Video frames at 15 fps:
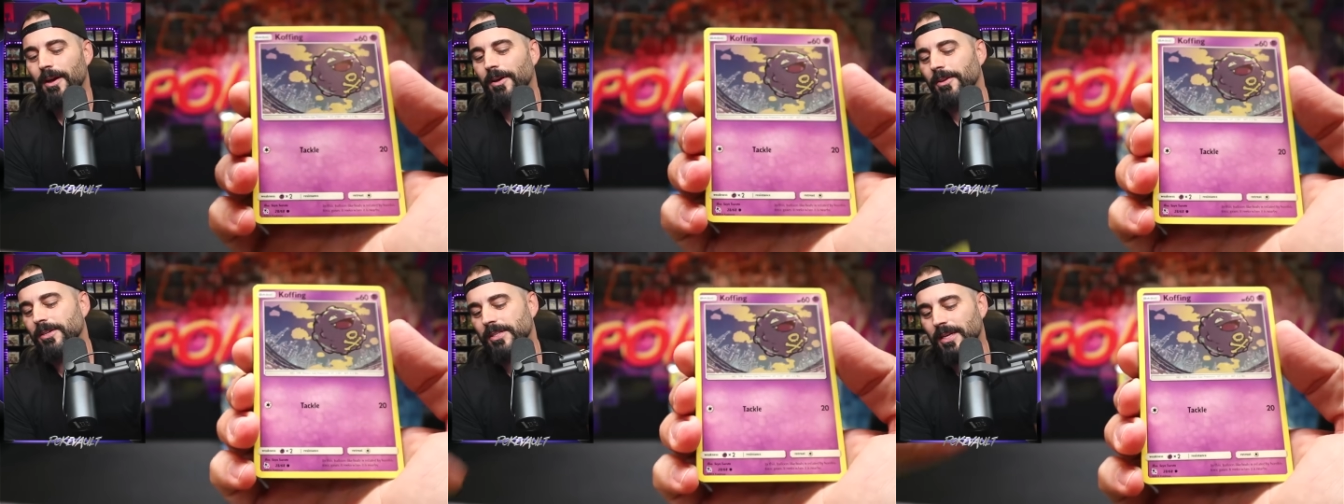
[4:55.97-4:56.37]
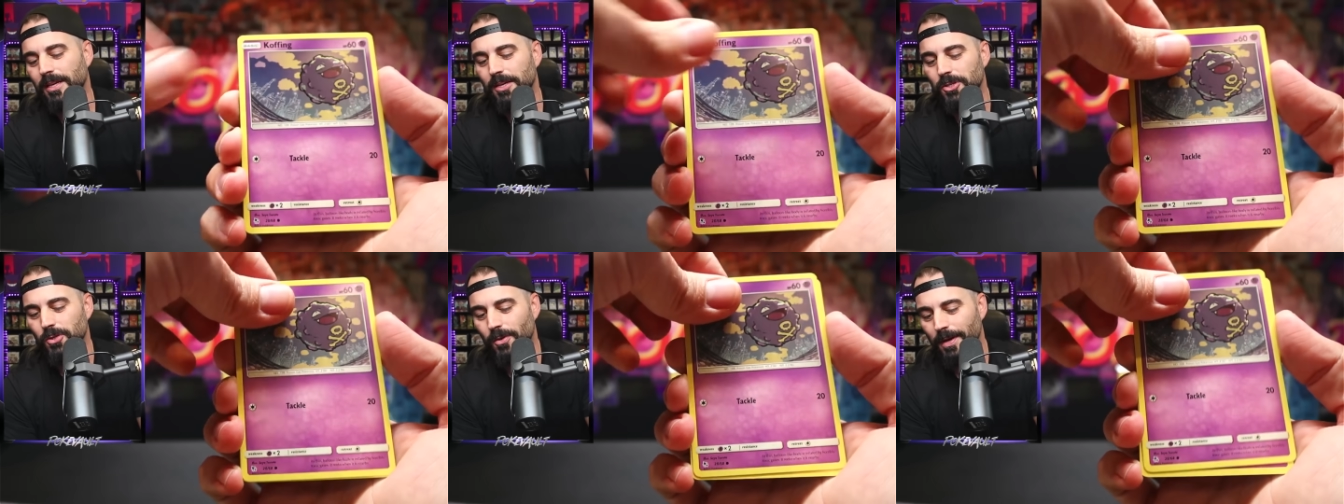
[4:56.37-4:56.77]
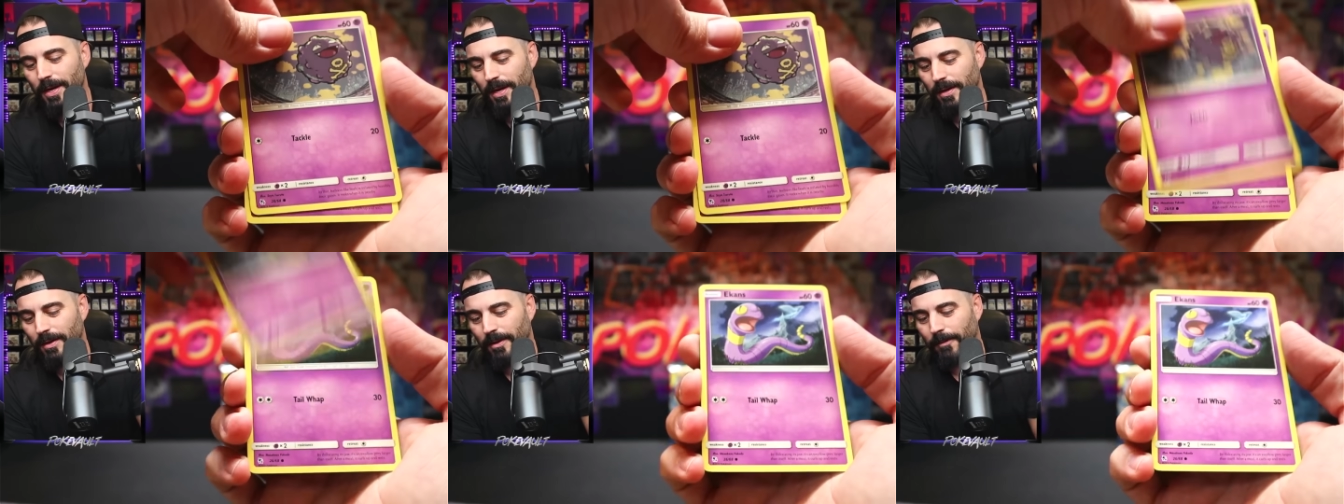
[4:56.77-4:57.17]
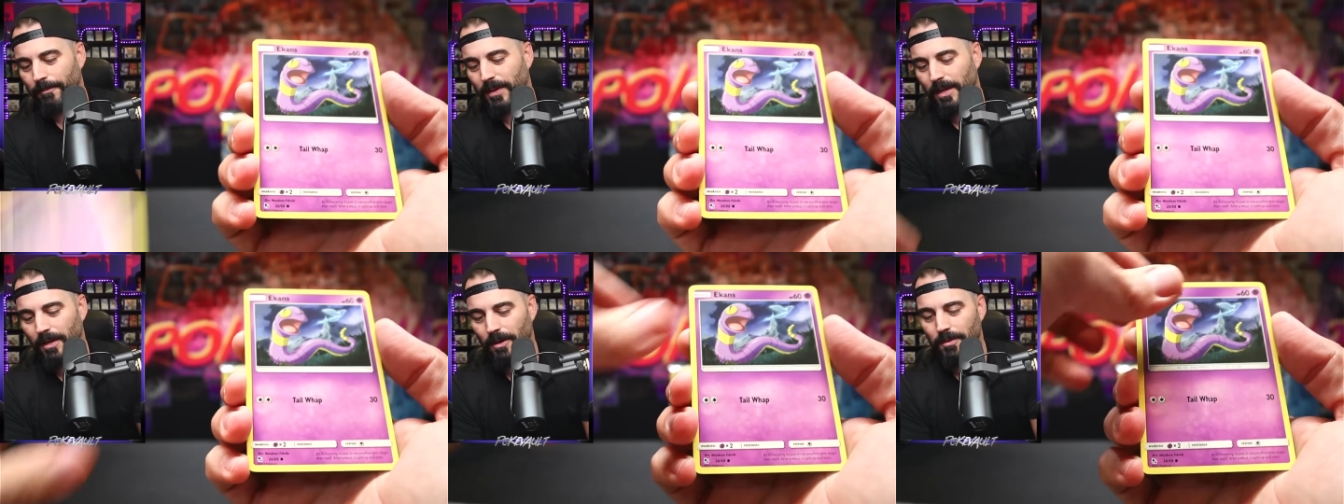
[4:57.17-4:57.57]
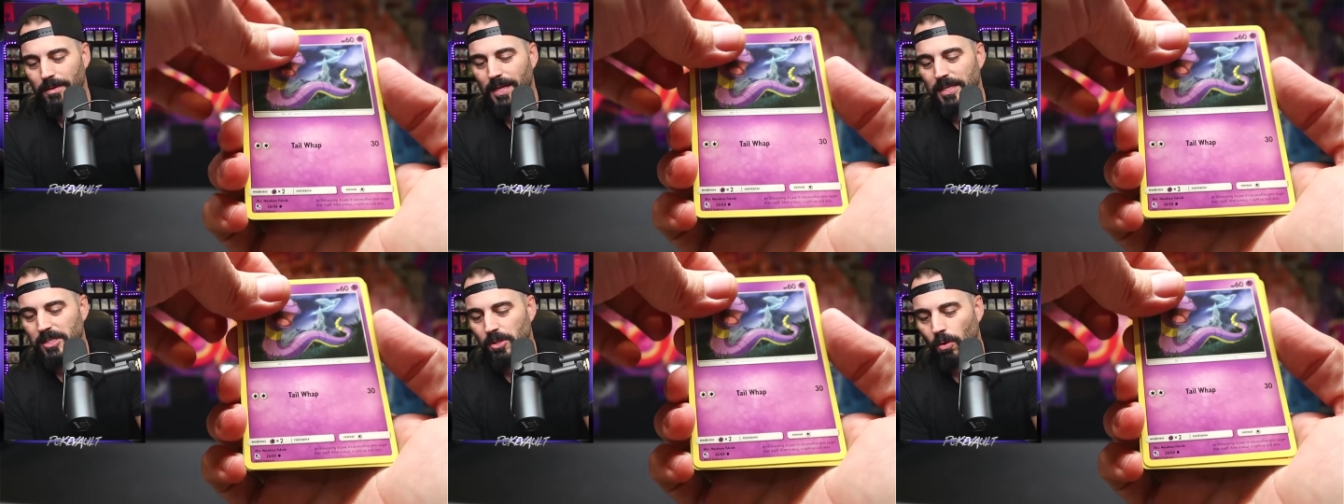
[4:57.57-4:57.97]
no, you just got to enjoy it. You know,
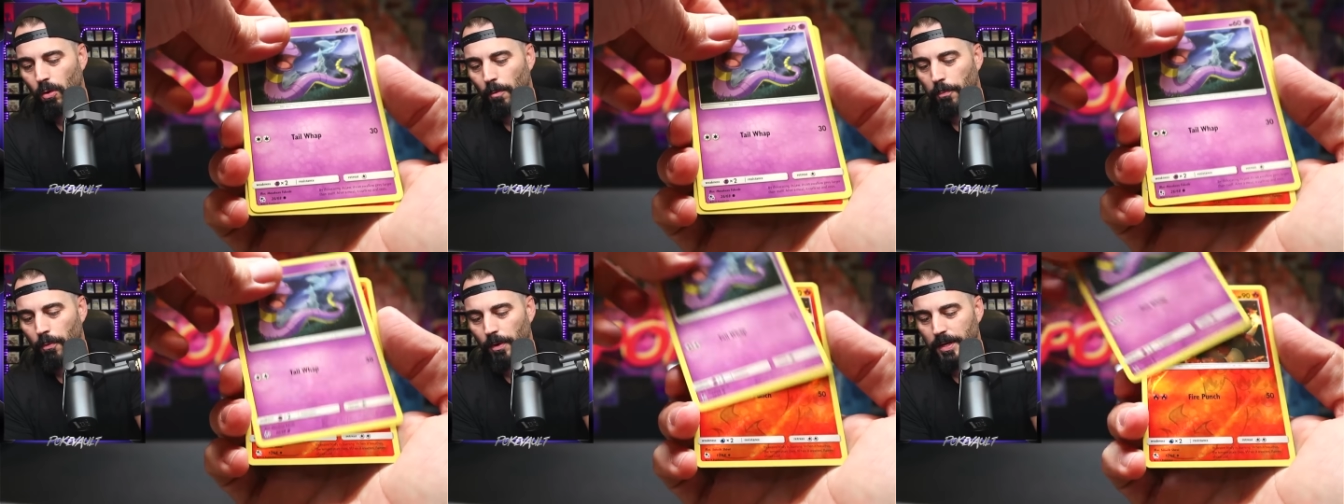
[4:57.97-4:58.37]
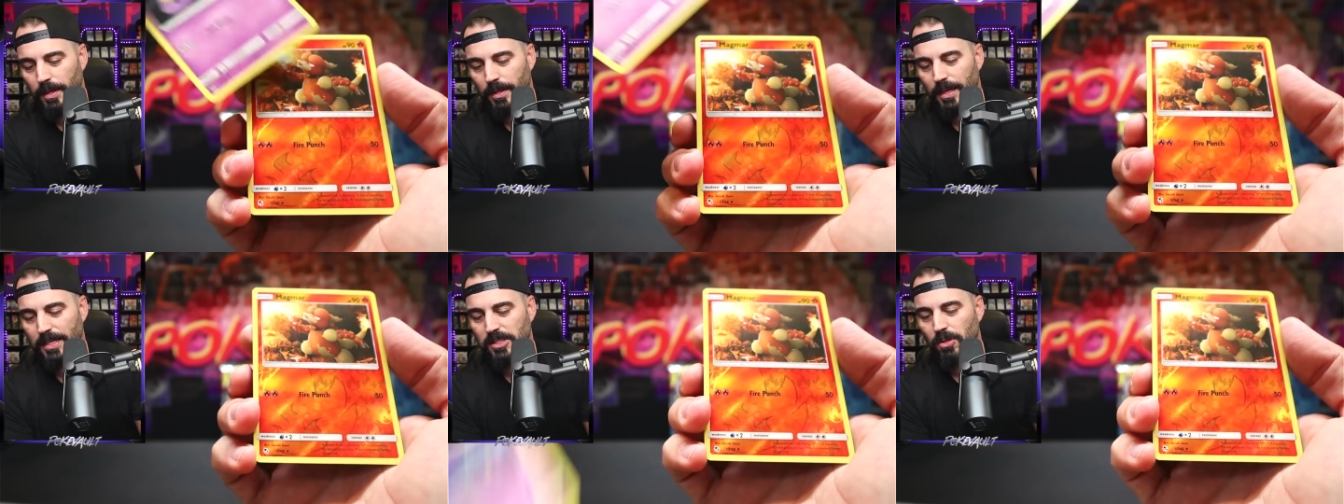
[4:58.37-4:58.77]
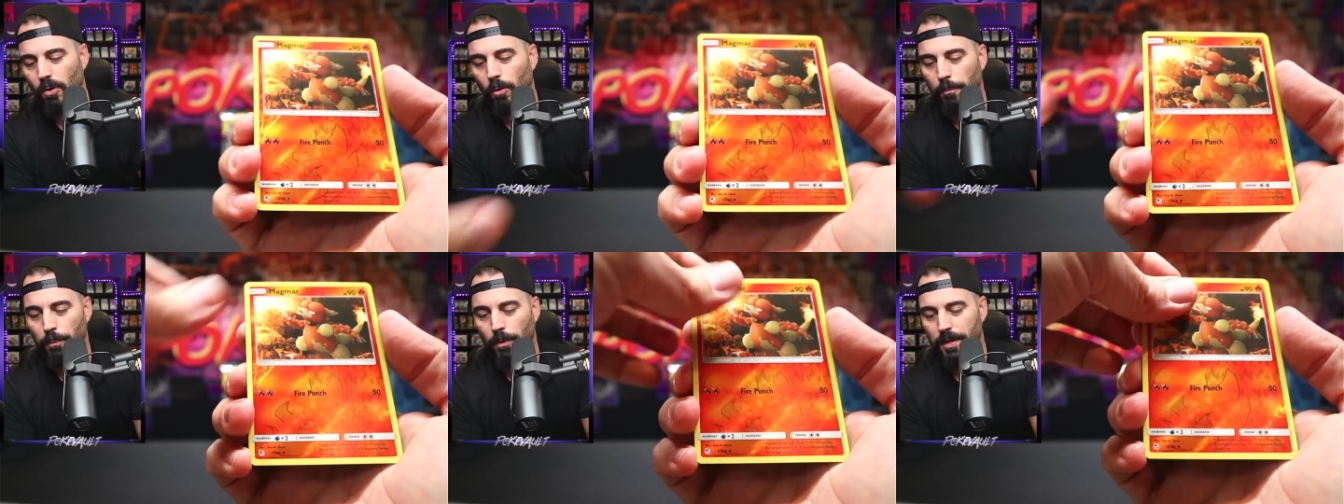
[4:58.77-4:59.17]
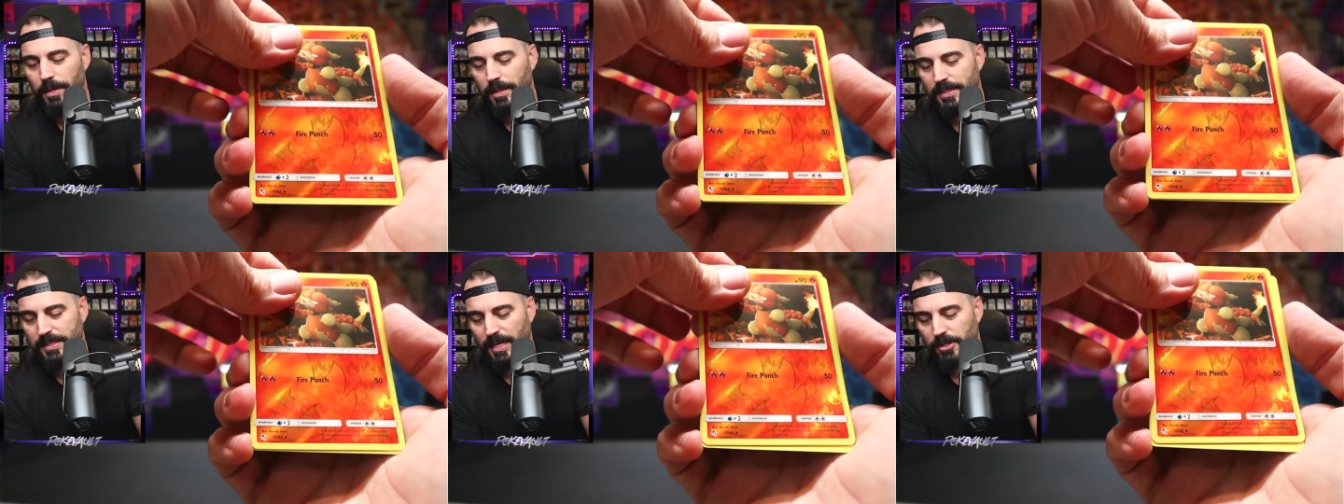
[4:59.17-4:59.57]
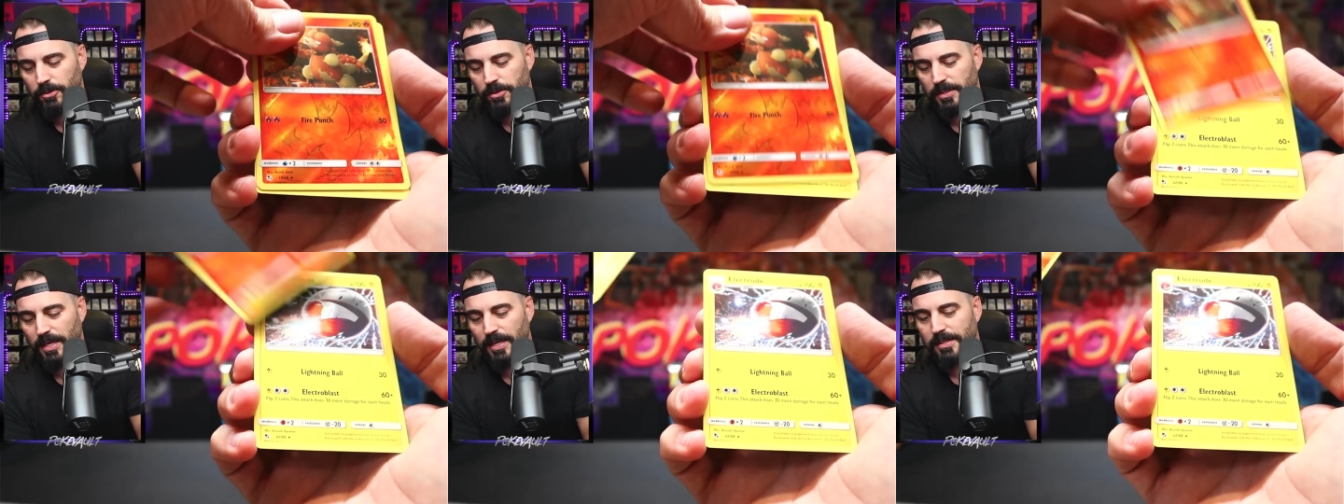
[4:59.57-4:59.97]
that's the whole point. Of, that's the whole point of this
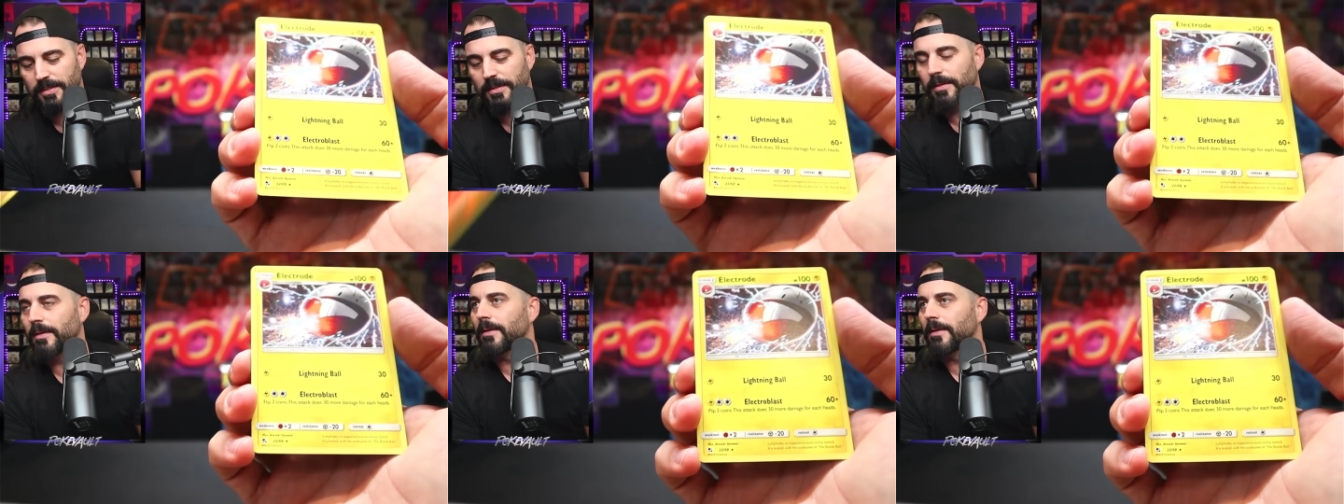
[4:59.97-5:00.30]
exercise,